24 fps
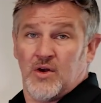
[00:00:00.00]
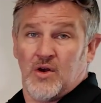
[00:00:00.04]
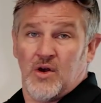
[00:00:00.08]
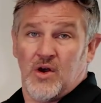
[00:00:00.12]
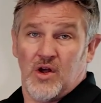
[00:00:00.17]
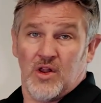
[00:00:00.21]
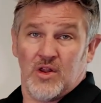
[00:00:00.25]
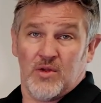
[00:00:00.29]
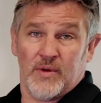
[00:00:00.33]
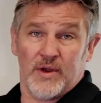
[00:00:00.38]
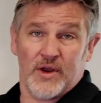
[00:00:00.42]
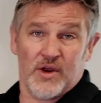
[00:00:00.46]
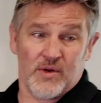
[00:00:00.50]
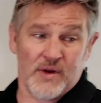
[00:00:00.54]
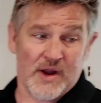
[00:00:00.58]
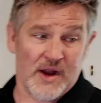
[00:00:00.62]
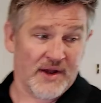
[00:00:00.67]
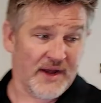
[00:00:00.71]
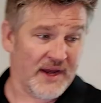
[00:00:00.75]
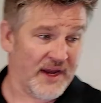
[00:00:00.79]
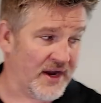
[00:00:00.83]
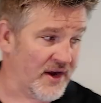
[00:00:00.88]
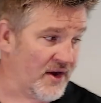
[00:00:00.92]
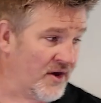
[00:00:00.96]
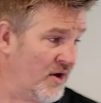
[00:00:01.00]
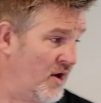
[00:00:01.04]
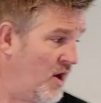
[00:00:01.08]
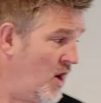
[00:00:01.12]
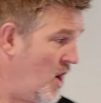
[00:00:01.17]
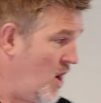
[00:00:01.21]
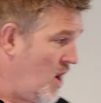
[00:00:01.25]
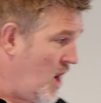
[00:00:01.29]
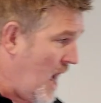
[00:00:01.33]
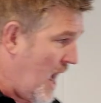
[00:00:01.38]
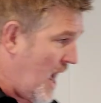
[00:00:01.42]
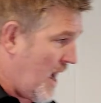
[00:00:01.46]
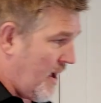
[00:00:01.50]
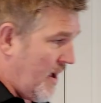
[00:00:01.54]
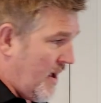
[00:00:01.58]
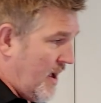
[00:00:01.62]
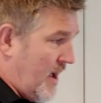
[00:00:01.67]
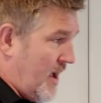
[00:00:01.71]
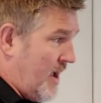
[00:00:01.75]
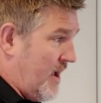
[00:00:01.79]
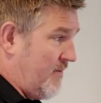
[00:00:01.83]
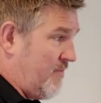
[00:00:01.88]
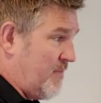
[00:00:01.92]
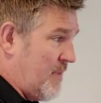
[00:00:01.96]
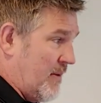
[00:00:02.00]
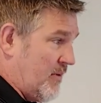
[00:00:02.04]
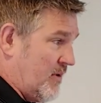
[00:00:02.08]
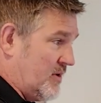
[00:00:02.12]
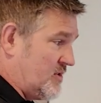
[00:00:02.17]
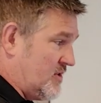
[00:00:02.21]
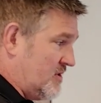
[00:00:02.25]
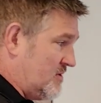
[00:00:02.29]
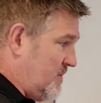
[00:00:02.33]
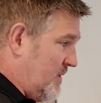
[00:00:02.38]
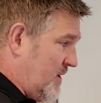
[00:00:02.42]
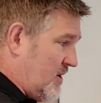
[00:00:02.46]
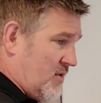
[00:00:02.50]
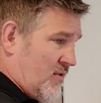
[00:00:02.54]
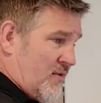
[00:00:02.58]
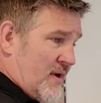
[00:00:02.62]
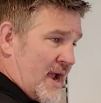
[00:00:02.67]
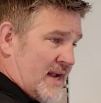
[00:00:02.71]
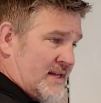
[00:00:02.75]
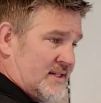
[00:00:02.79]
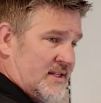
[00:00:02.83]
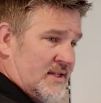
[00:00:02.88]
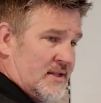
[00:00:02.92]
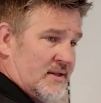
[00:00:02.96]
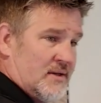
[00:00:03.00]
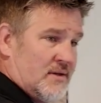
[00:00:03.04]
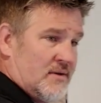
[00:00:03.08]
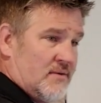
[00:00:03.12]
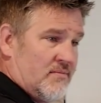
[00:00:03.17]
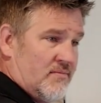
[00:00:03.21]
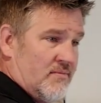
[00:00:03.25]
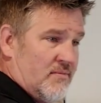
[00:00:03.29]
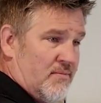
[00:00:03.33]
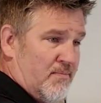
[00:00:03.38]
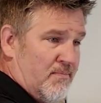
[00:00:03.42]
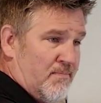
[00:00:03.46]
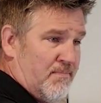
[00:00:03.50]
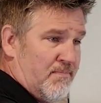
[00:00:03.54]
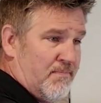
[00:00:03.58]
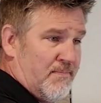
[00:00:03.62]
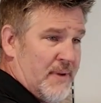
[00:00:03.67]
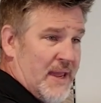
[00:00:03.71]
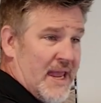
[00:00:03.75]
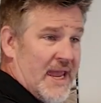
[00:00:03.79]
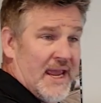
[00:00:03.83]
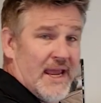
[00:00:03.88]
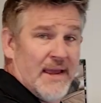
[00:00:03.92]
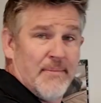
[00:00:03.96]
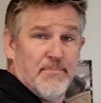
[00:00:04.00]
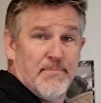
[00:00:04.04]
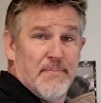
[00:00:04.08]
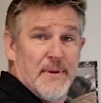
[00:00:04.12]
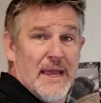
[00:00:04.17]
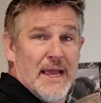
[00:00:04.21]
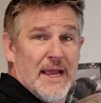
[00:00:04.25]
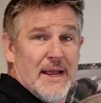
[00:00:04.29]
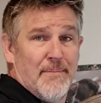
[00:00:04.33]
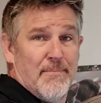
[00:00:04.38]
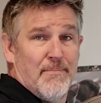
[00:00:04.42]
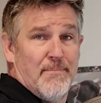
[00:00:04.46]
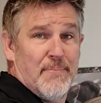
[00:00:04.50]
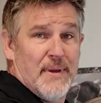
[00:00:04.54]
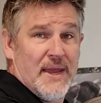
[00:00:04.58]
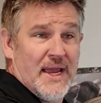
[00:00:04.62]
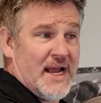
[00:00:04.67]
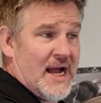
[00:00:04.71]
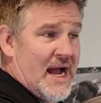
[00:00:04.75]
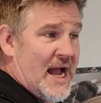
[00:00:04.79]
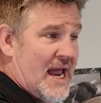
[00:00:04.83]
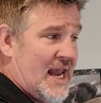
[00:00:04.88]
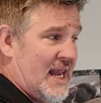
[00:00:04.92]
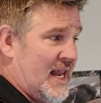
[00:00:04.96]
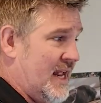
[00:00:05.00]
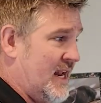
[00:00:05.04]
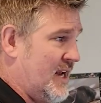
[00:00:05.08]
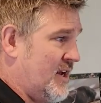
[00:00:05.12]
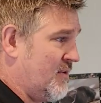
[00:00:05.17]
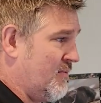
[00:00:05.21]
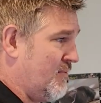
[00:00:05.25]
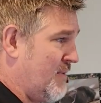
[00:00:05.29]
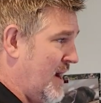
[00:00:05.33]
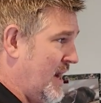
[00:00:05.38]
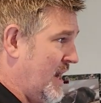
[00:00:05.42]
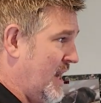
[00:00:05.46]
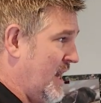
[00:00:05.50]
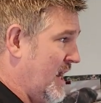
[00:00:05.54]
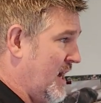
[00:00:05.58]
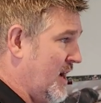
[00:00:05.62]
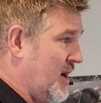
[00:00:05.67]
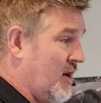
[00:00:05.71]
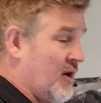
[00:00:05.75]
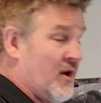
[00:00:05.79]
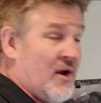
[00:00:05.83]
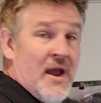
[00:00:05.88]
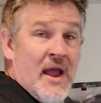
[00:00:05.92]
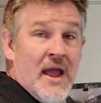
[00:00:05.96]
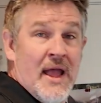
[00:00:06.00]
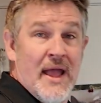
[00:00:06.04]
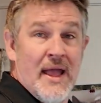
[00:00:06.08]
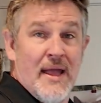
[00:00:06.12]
all the way around here. If memory serves me correct, big island right here.